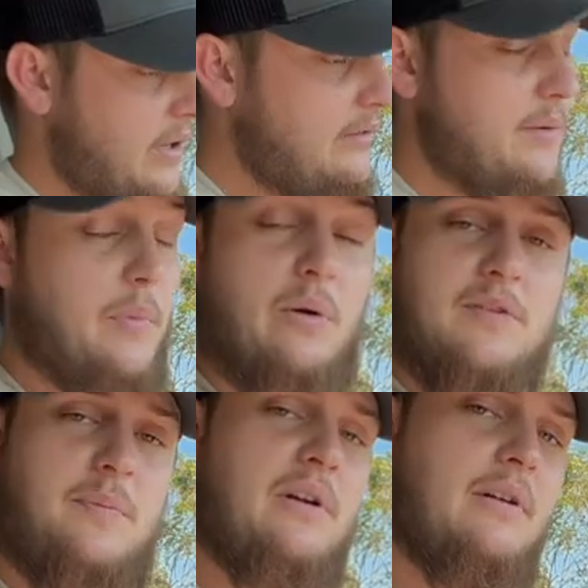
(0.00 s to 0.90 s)
Whatever the
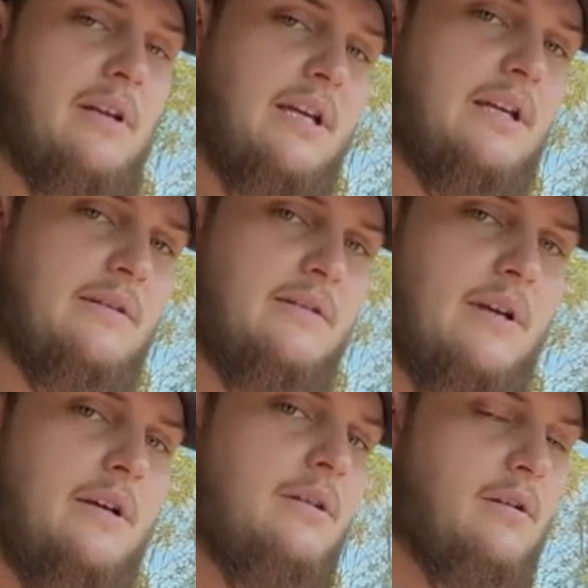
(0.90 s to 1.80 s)
bonus period is,
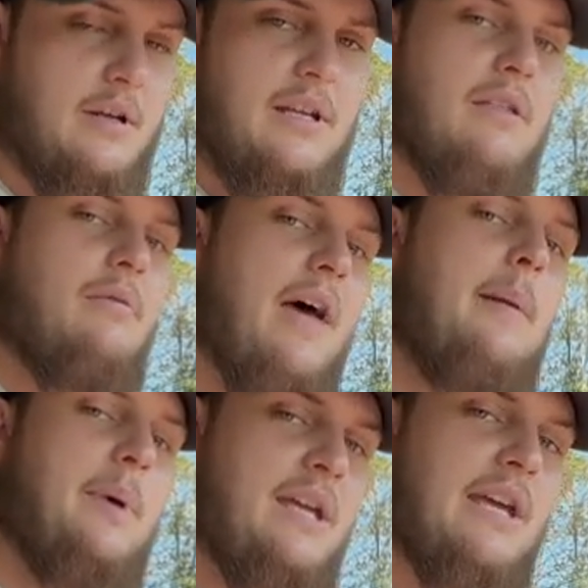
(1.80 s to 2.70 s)
you're gonna get
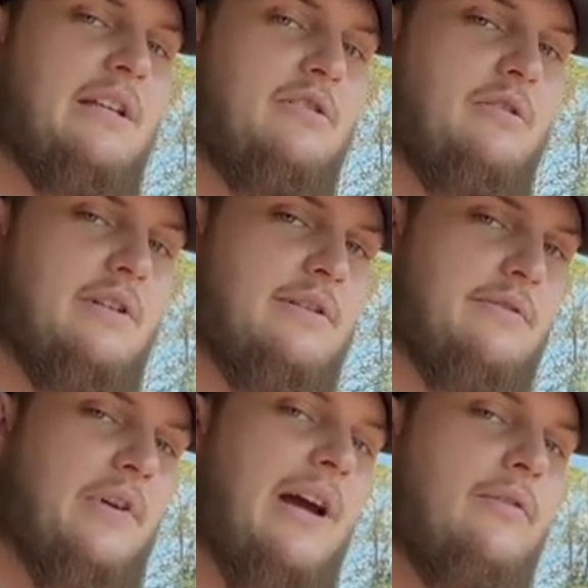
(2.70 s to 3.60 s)
that many entries
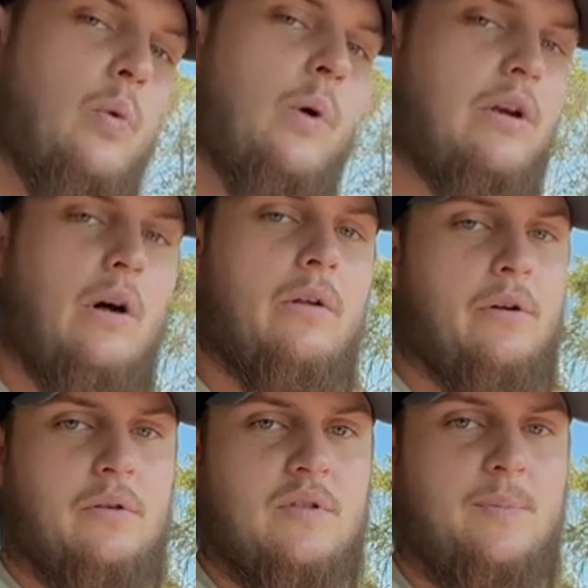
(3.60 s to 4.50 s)
for every
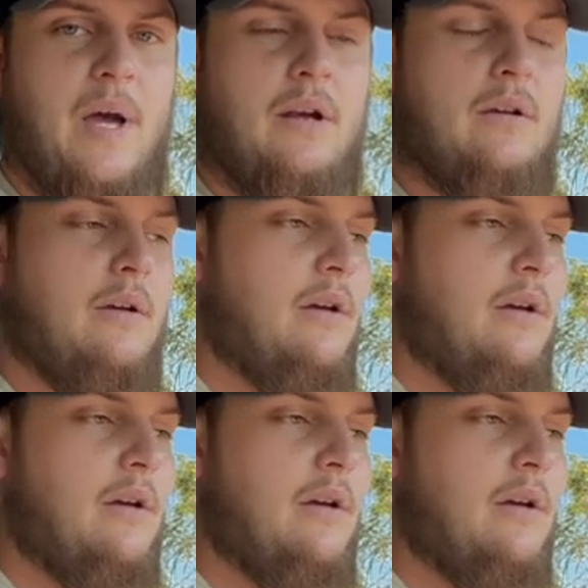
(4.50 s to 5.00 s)
$1 you spend.